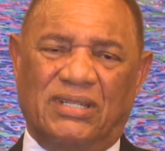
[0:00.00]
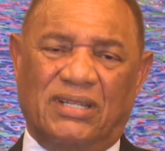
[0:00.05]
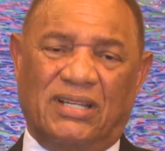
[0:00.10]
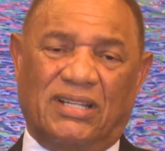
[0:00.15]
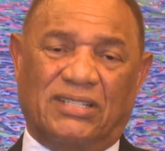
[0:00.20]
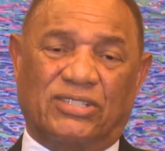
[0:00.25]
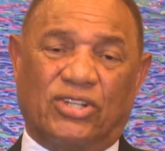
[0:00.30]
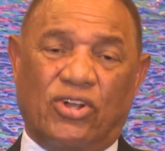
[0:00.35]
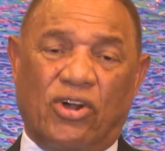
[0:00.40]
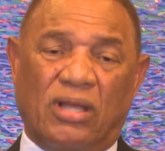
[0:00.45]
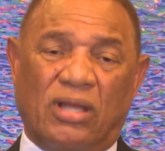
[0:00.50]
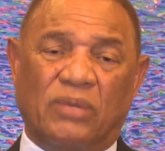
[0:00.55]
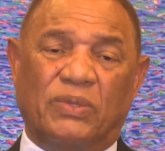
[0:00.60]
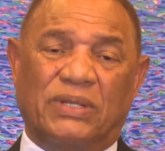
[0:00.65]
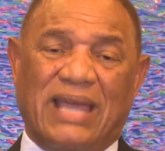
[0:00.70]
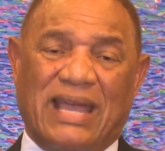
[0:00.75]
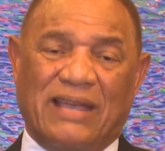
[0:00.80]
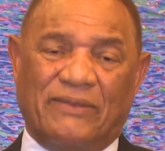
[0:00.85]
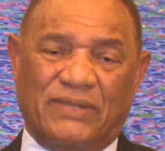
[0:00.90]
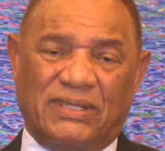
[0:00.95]
As God would
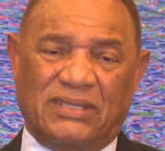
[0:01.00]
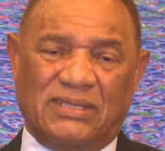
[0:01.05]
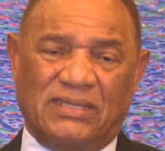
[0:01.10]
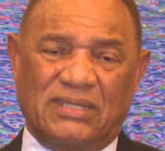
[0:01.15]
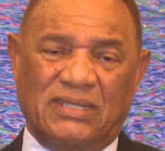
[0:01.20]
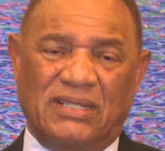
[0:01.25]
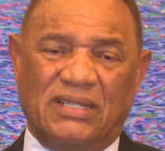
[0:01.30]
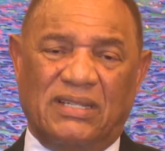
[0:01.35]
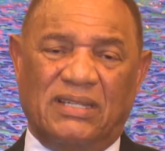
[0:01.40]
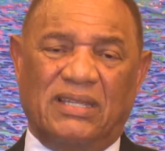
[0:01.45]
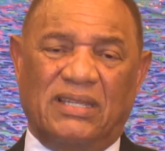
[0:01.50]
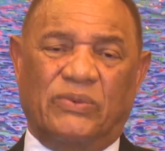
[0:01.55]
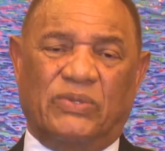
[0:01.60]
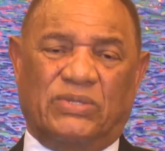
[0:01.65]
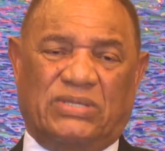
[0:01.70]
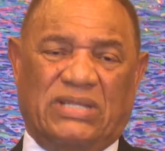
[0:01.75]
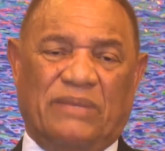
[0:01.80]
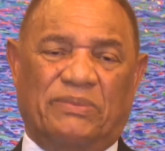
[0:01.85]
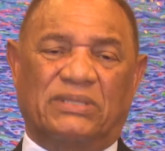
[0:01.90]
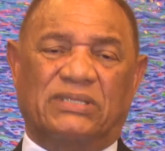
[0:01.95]
have it, he was
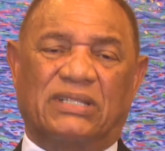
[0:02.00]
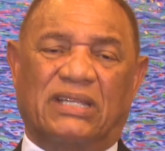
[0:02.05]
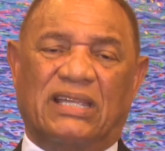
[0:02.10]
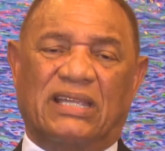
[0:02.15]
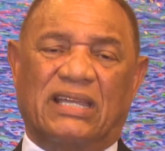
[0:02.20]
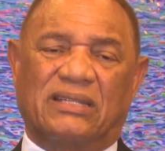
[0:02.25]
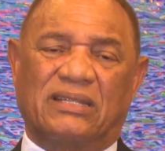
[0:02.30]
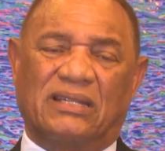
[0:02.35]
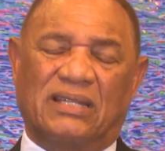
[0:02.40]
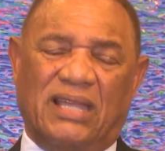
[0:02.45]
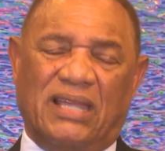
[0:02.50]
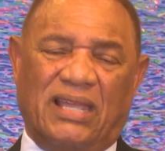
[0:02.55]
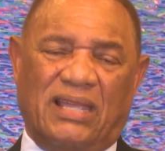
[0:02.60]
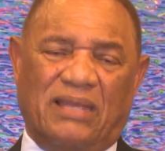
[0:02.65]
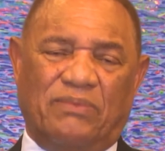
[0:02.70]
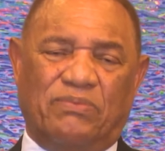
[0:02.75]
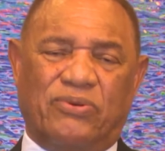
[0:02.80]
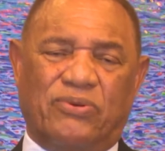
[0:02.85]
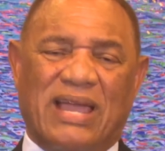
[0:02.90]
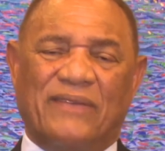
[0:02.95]
able to get a
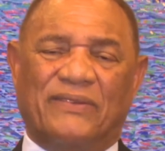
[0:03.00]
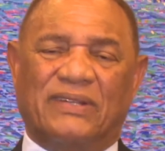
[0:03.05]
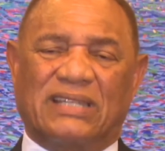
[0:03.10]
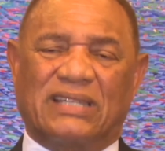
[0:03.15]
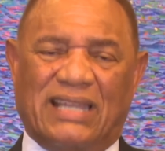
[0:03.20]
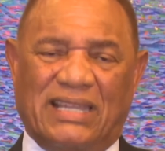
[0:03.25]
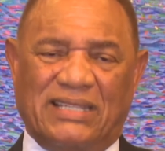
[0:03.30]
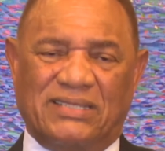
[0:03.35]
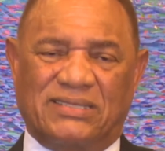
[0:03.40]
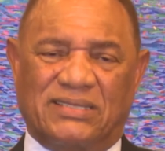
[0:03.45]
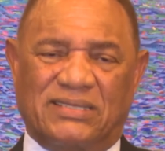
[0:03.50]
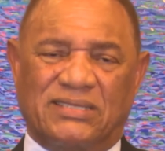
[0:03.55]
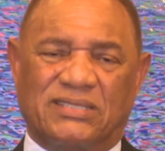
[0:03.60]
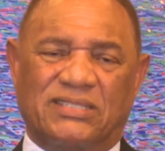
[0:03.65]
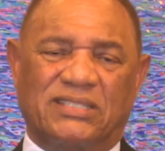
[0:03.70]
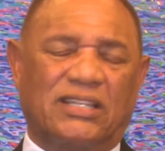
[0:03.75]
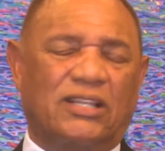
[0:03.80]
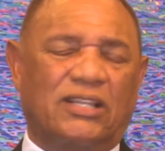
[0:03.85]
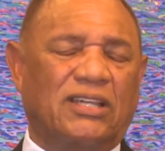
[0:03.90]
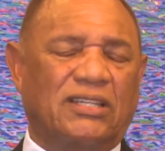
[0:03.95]
private license
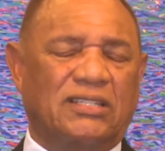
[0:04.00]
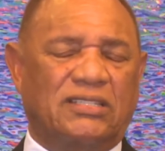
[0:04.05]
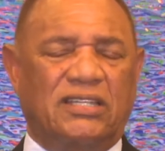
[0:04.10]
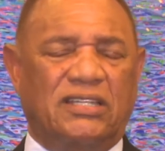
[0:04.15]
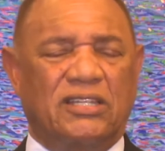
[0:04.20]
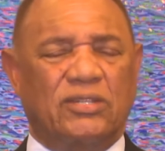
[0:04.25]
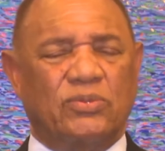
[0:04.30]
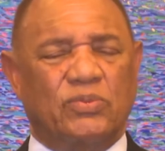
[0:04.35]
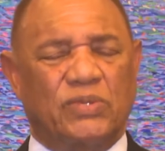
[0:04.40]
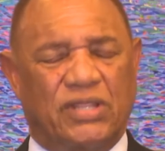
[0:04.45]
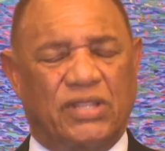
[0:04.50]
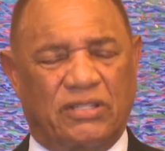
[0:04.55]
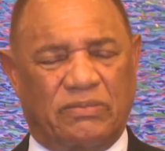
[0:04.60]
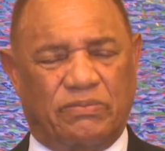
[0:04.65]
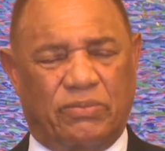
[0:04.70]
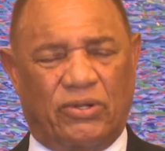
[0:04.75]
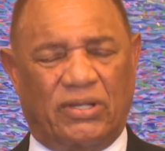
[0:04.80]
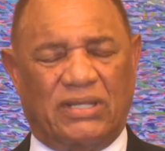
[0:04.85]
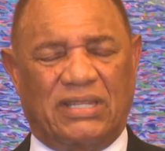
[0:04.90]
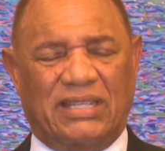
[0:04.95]
and continued with his
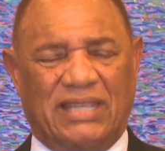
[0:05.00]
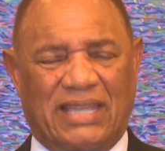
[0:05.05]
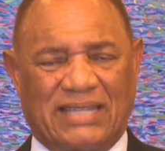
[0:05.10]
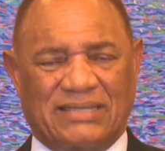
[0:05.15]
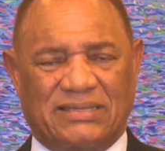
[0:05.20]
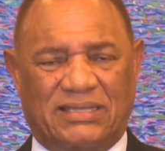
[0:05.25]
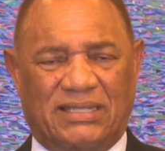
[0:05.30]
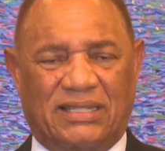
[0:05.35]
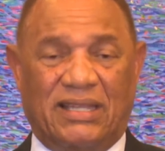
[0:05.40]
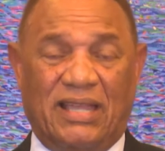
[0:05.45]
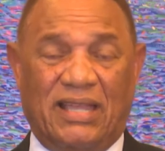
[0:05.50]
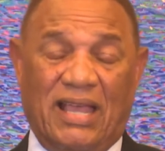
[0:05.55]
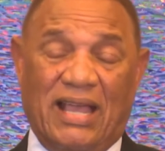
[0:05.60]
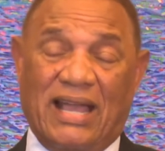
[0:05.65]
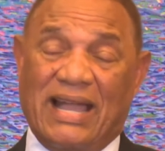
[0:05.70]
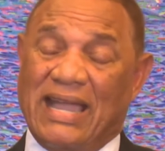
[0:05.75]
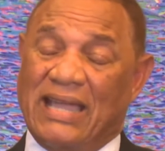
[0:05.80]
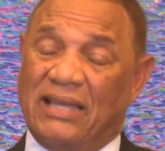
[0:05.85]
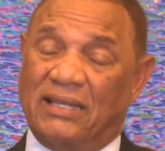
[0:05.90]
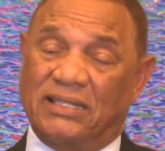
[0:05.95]
broadcasting,
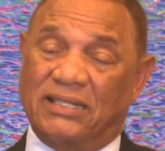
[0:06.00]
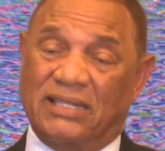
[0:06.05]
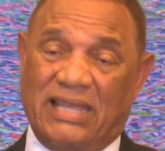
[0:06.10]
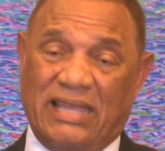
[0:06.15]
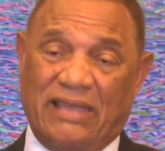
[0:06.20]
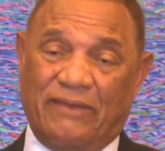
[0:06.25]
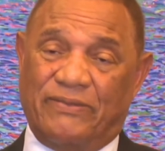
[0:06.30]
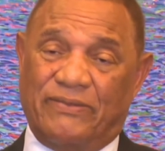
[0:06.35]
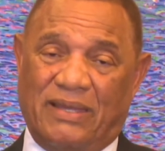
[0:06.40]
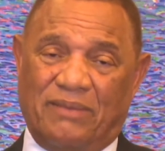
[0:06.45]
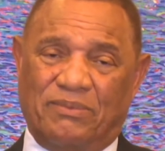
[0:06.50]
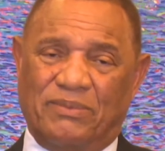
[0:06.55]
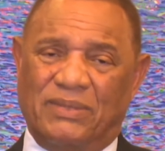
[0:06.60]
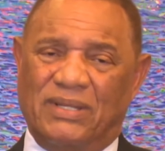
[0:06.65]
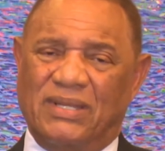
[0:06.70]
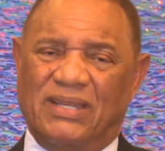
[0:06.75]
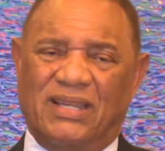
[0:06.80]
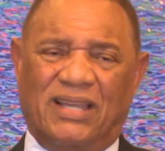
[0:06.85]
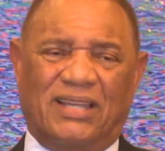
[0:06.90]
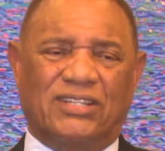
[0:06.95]
Island FM,
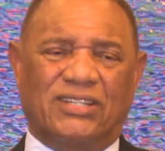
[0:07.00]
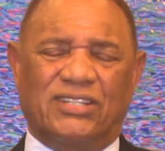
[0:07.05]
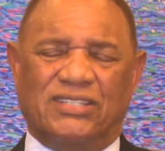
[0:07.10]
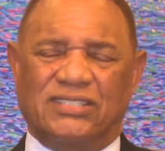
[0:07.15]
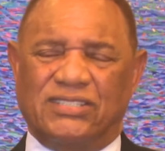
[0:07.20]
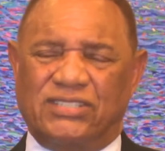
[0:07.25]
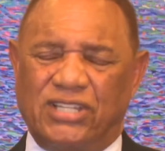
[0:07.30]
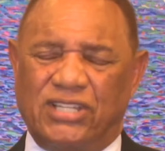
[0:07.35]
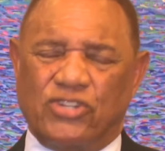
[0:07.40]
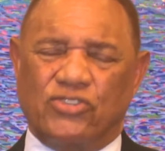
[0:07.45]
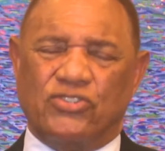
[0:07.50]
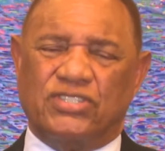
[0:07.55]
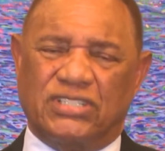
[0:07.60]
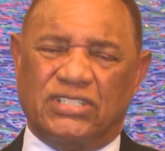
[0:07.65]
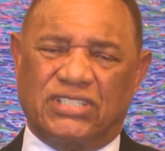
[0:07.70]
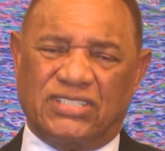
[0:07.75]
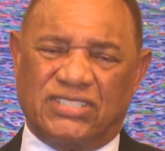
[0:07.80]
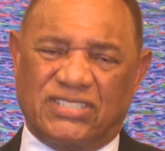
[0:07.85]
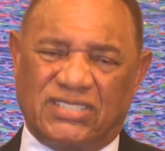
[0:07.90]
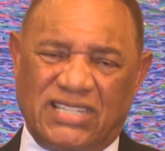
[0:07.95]
and continued to
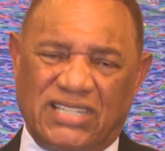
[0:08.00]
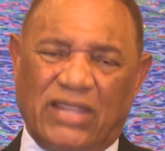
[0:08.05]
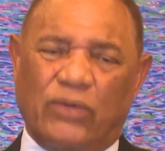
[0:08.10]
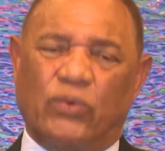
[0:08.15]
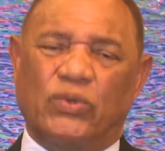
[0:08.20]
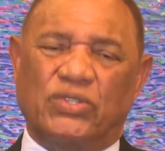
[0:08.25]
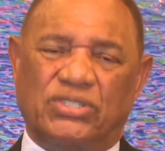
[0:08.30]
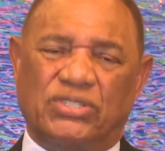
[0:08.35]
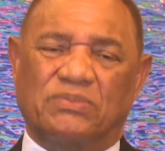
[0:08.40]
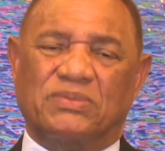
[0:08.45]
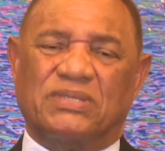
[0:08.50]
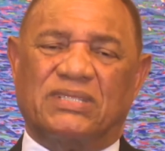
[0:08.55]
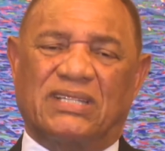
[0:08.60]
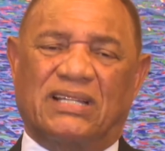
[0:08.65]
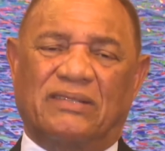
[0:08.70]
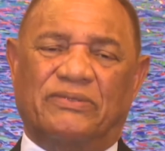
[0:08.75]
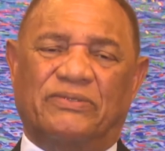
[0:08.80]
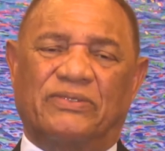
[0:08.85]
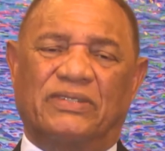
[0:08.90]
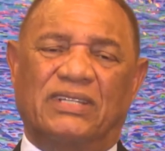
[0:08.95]
distinguish
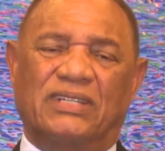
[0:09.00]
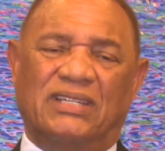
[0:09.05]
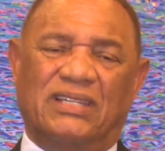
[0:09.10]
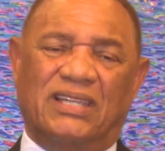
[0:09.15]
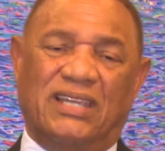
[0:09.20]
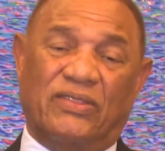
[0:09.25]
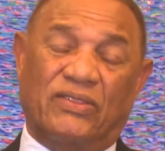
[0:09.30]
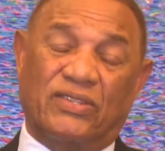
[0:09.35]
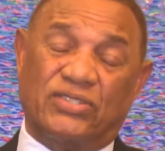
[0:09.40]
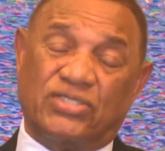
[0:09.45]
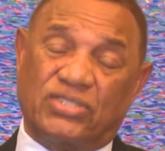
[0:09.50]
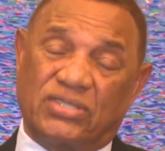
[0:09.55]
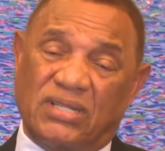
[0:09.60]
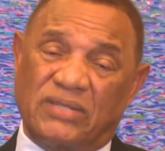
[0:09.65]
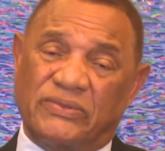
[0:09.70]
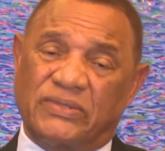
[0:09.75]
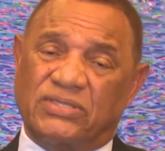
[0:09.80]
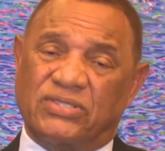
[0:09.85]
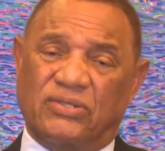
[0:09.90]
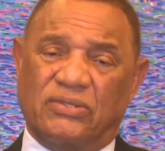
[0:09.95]
himself in the
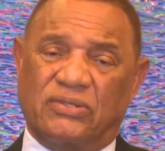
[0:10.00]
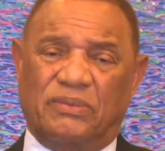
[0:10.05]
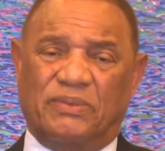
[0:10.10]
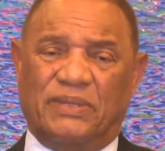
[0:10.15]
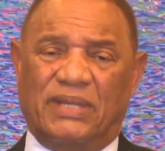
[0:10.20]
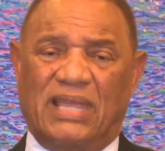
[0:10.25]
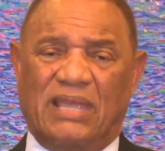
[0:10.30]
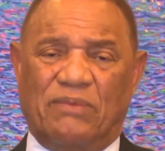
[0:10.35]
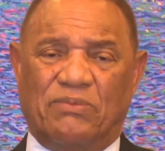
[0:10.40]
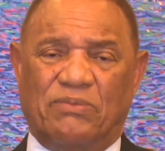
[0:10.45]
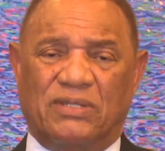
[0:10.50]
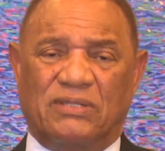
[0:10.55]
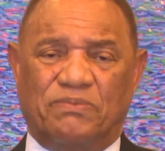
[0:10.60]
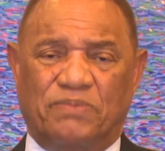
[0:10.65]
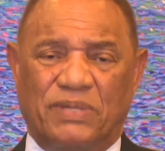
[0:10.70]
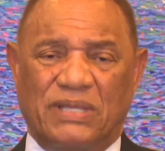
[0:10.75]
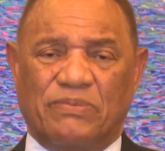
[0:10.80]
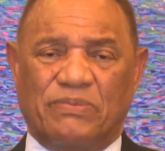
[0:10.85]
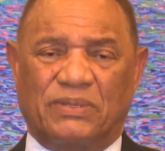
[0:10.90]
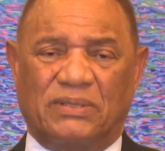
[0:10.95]
service to the Bahamian
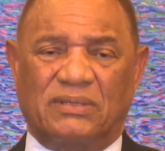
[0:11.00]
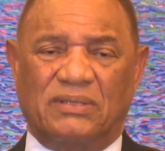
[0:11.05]
people.